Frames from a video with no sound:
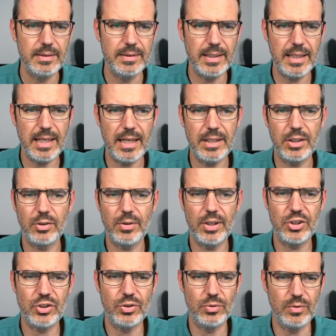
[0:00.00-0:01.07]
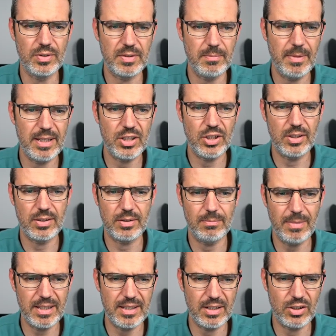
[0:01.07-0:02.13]
data integration tools,
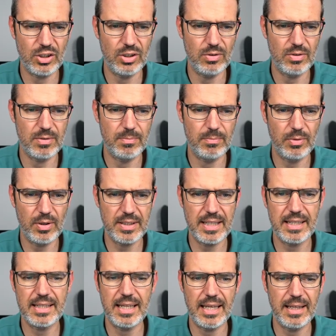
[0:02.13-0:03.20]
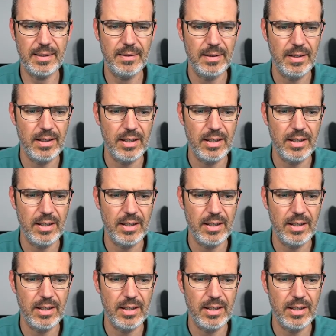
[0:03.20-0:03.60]
message queues, processing,